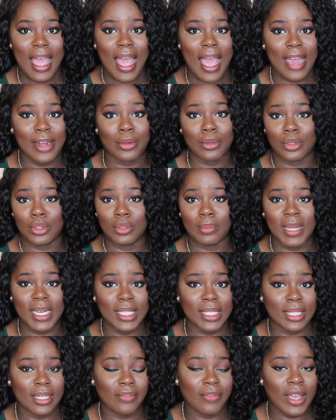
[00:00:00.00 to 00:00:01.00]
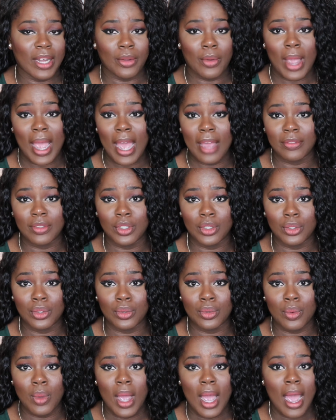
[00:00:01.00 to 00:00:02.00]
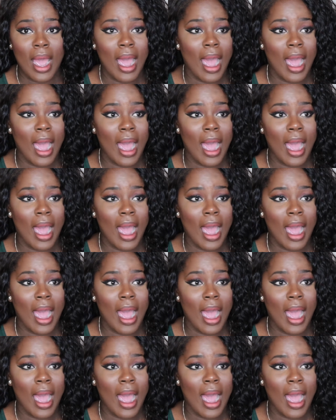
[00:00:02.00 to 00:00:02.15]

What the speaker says: I don't use medicine if I don't have to.